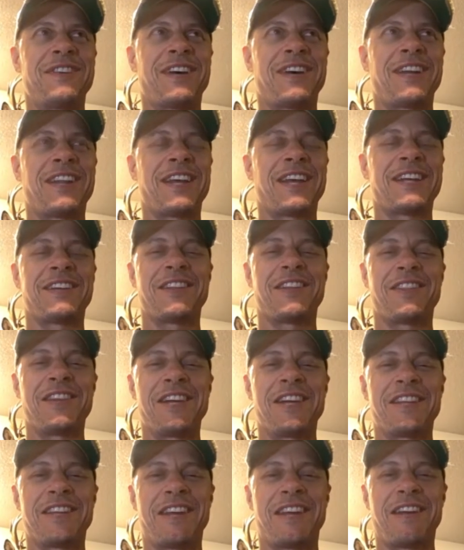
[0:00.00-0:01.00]
I like to
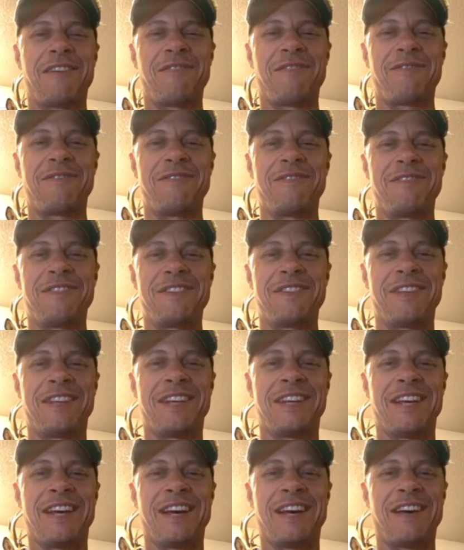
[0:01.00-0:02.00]
think that I've
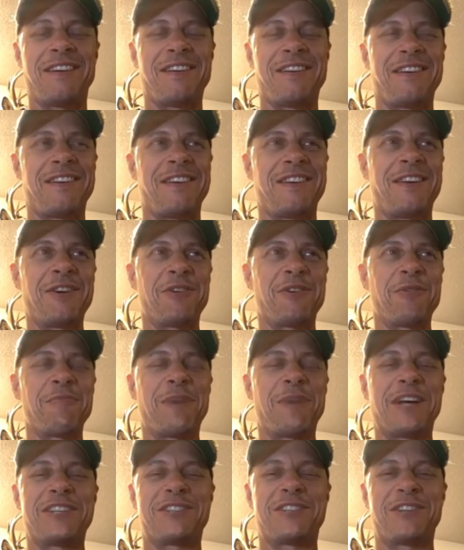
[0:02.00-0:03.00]
held
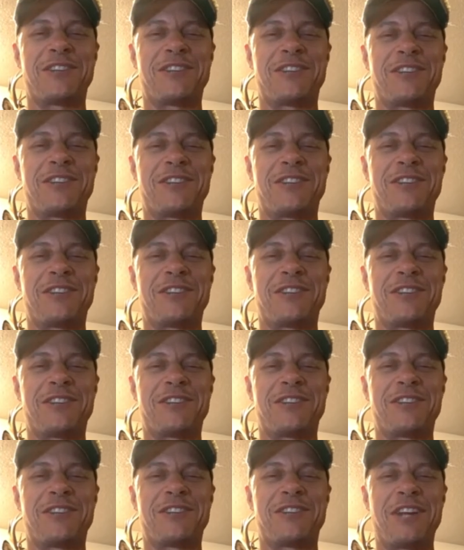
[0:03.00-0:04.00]
my stand
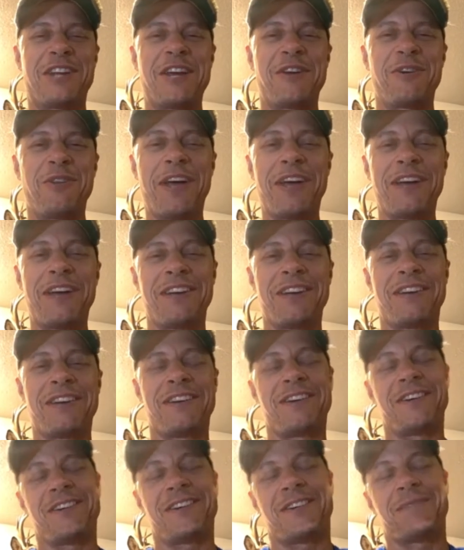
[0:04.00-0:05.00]
all the way. You
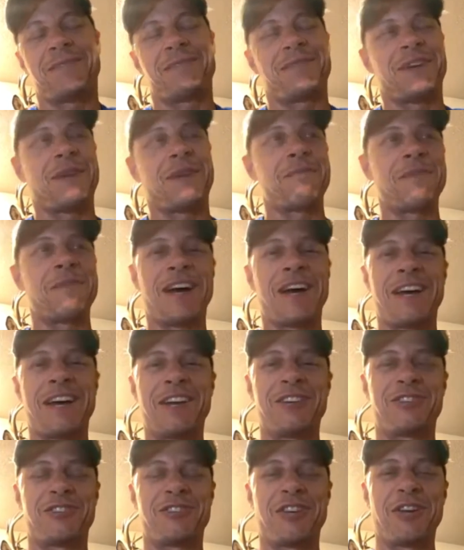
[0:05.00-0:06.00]
know, I'm not going
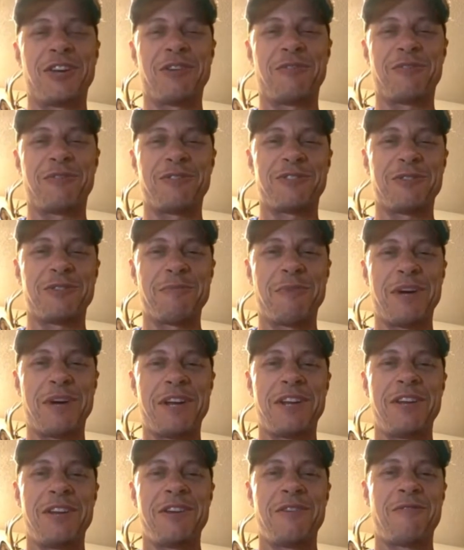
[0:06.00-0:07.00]
to settle for somebody
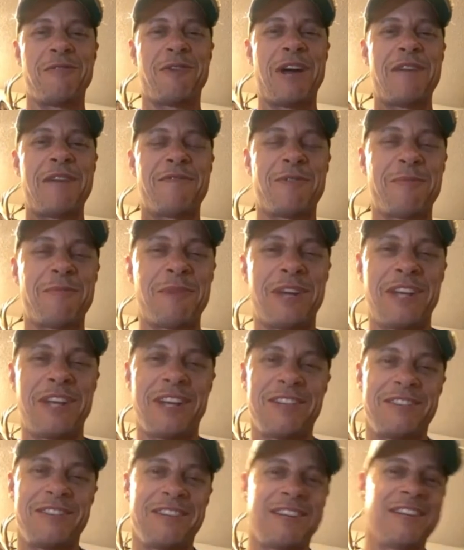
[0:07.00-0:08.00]
that isn't right for me.
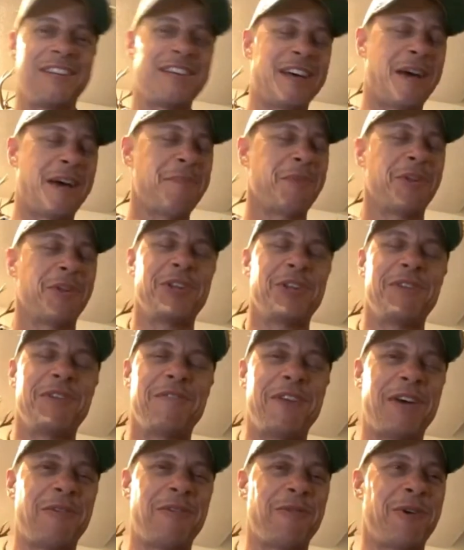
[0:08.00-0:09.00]
I'm going to live
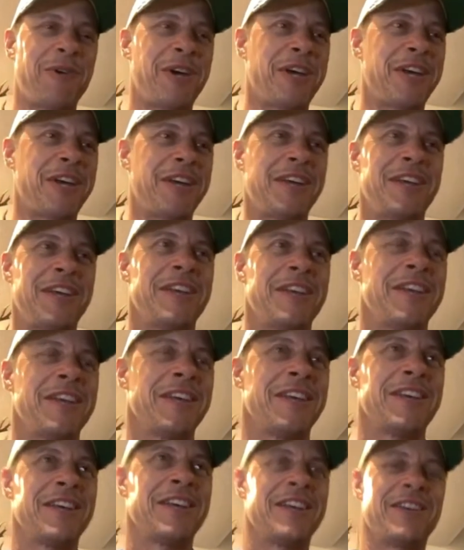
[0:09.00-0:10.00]
that way.
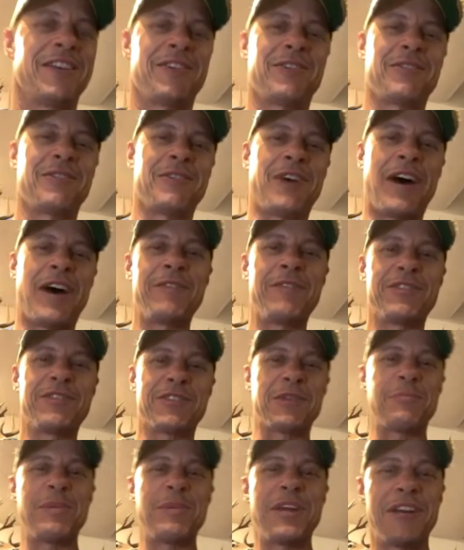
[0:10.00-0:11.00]
You know,
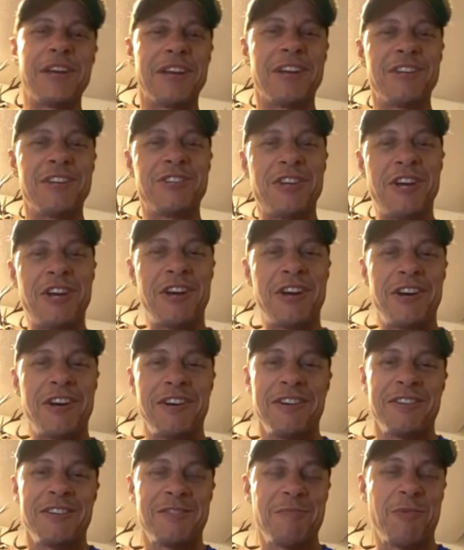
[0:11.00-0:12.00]
obviously being in a chair,
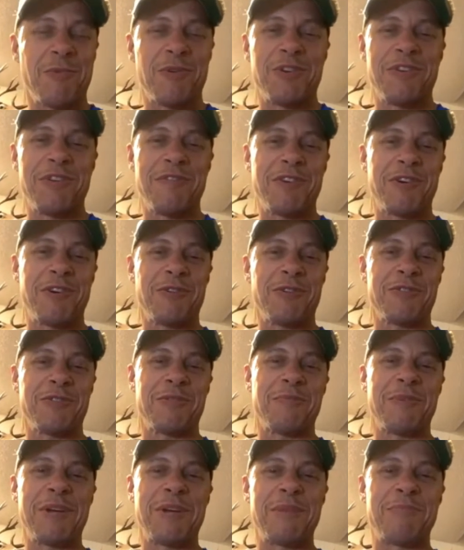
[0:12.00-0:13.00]
it's more difficult to
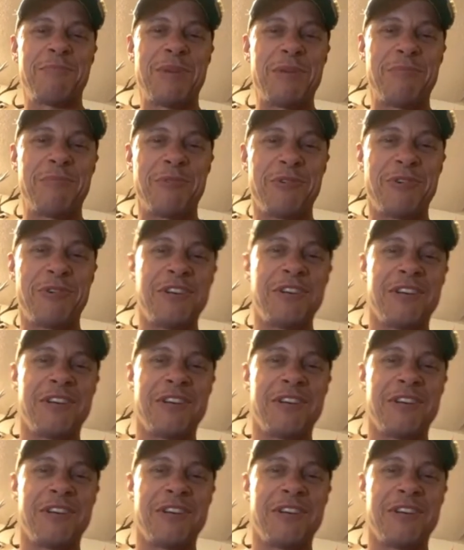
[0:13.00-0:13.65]
meet people,